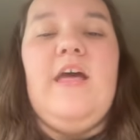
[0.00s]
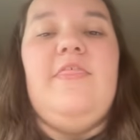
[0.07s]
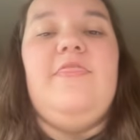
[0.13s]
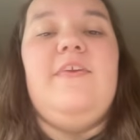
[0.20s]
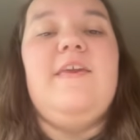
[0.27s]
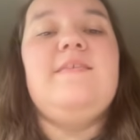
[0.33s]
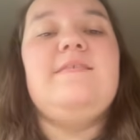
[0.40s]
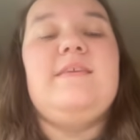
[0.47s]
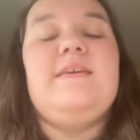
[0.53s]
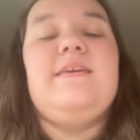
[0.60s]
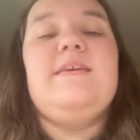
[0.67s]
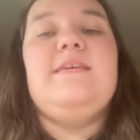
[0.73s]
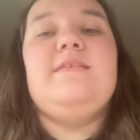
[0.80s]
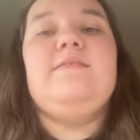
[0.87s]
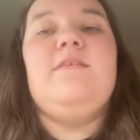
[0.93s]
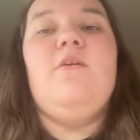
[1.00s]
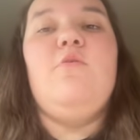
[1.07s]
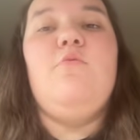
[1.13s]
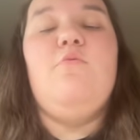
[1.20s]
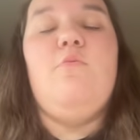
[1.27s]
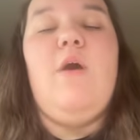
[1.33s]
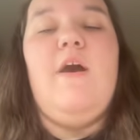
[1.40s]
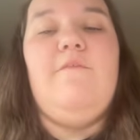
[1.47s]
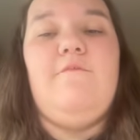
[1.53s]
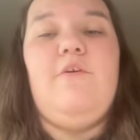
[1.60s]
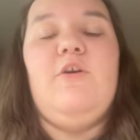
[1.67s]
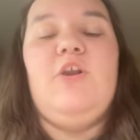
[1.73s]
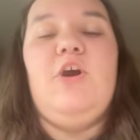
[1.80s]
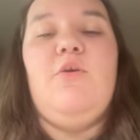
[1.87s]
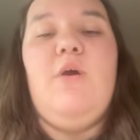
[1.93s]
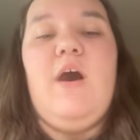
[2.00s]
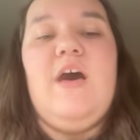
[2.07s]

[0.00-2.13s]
This is a photo